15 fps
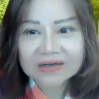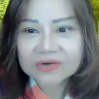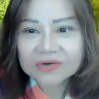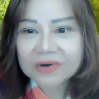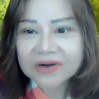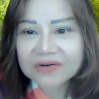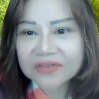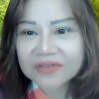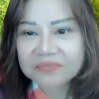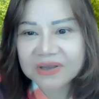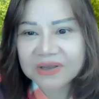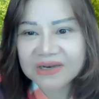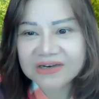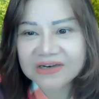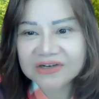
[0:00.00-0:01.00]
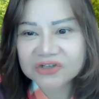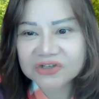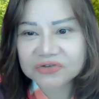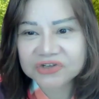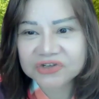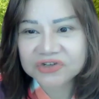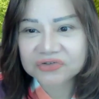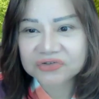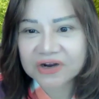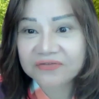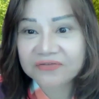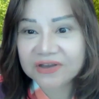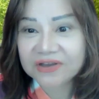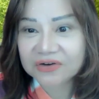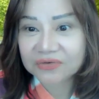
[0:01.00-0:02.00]
What are the main industries
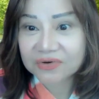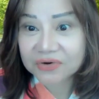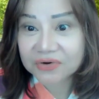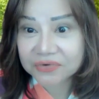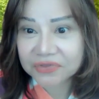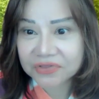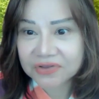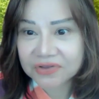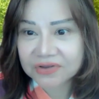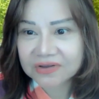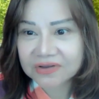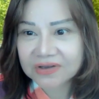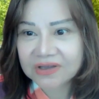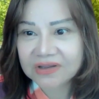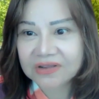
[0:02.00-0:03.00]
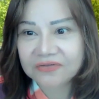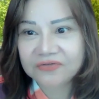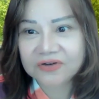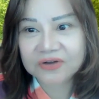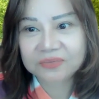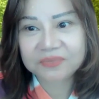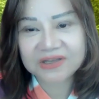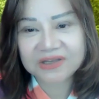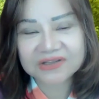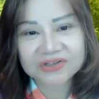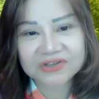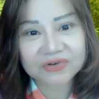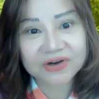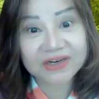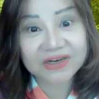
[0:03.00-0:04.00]
driving growth in the Philippines right now?